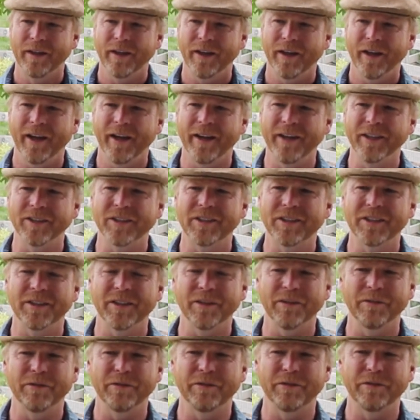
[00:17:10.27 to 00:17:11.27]
And it's
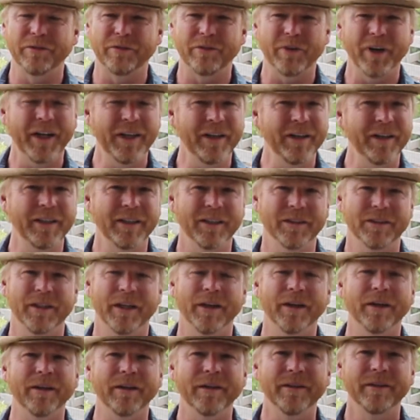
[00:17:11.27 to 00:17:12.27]
frightening as
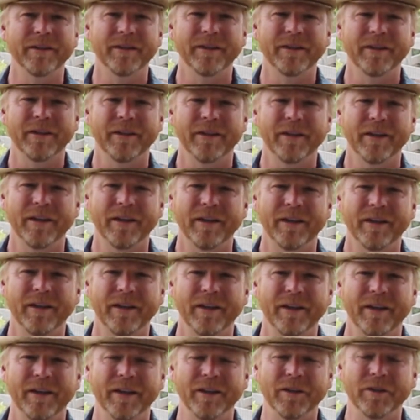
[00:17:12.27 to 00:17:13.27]
hell.
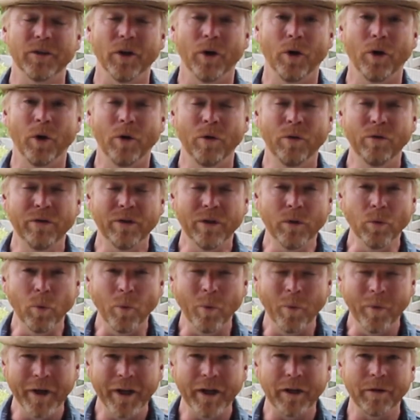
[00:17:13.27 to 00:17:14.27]
It's
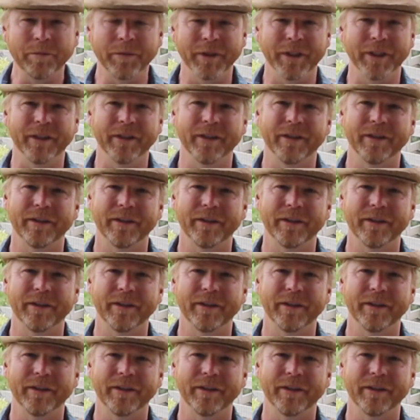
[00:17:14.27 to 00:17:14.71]
overwhelming.